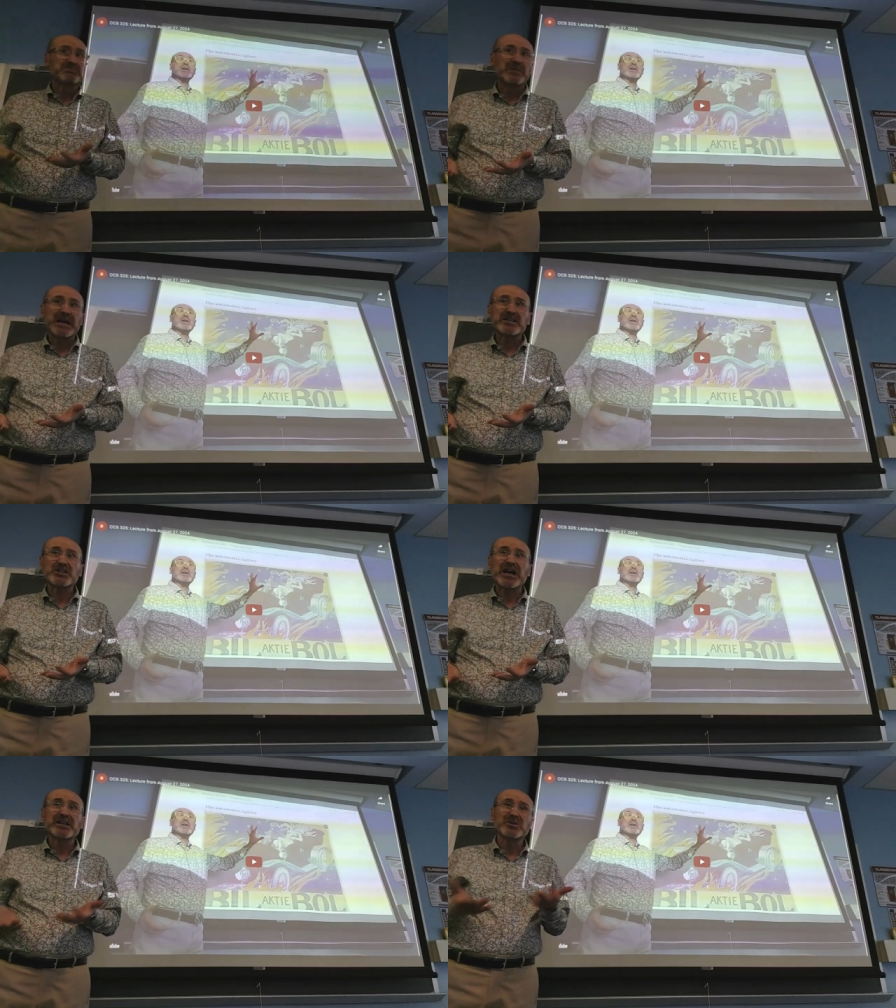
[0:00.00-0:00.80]
My
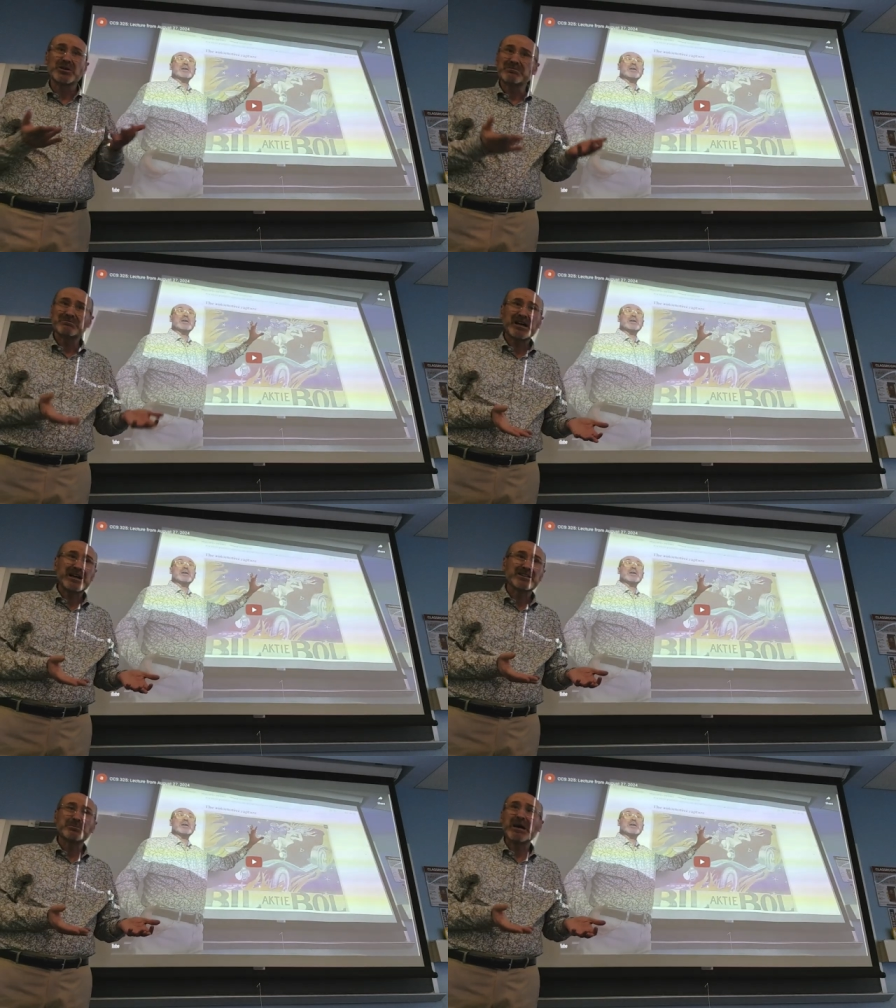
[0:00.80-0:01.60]
channel
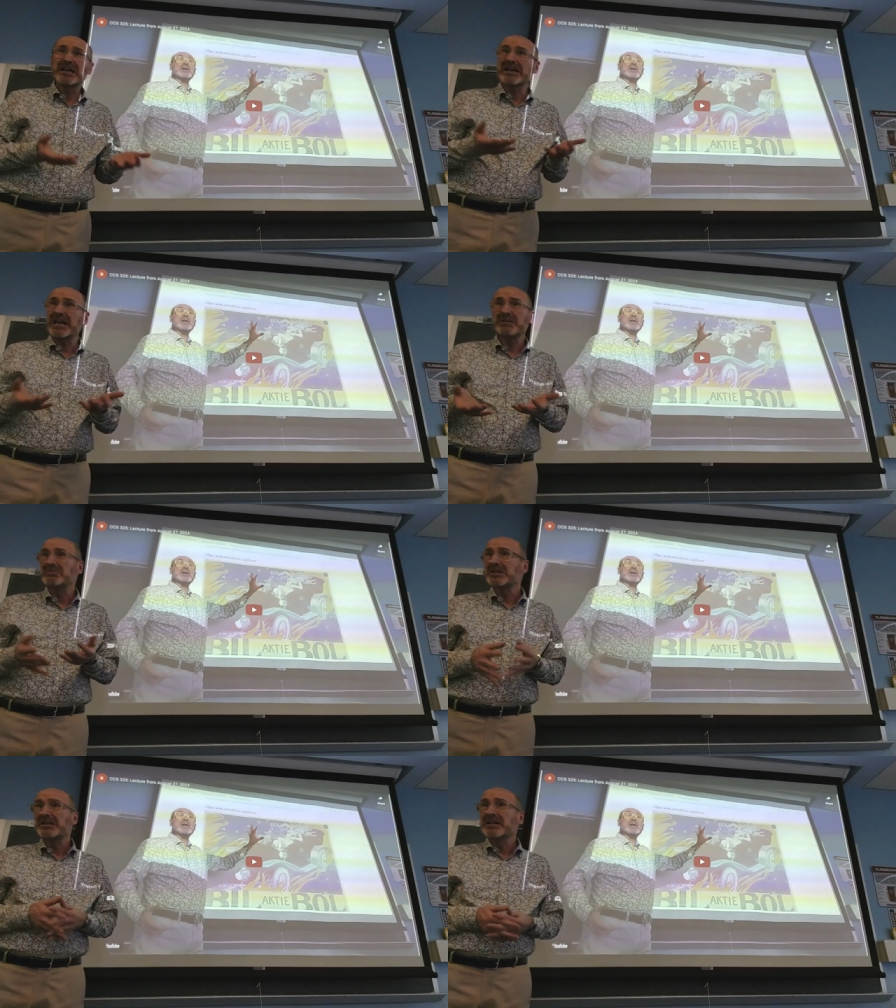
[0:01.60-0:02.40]
under my
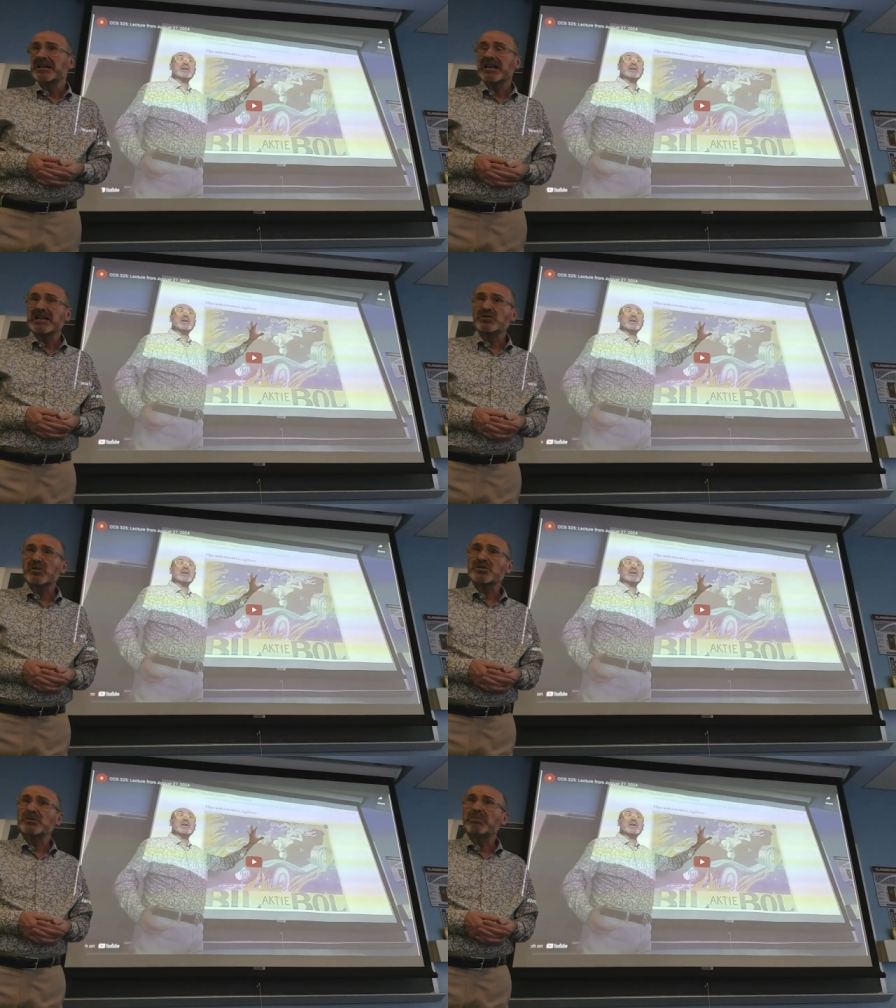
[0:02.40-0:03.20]
name is
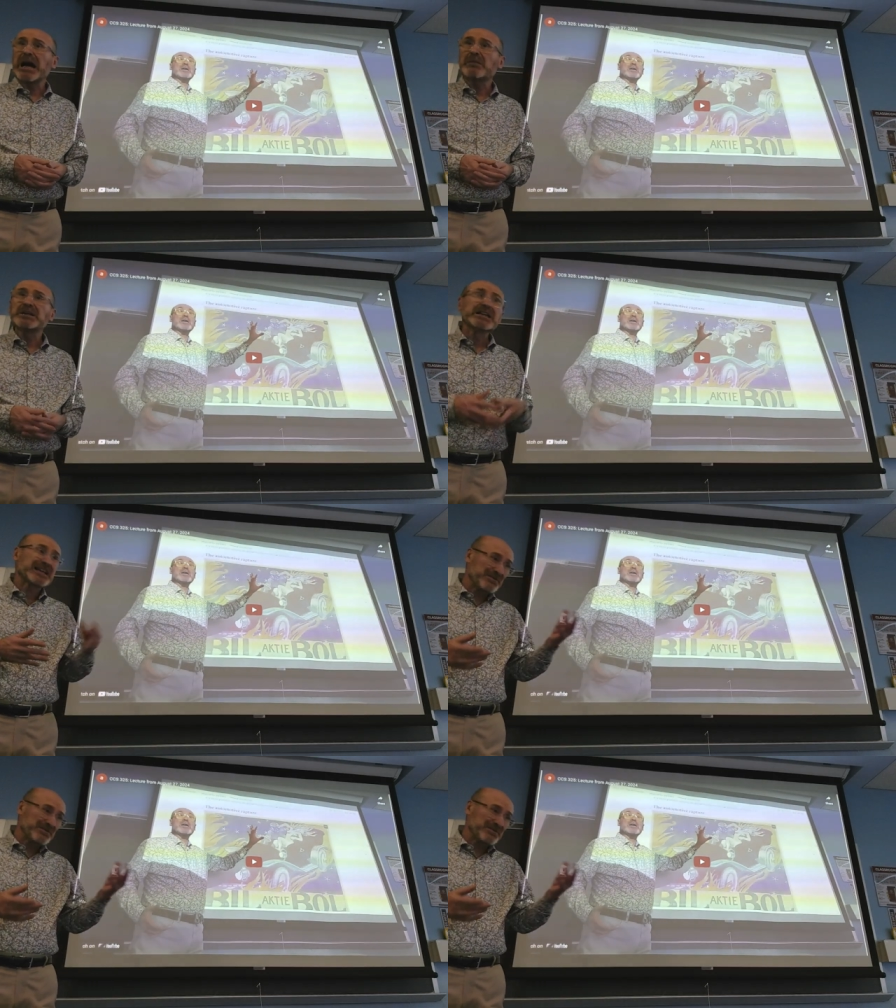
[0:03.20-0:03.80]
also public.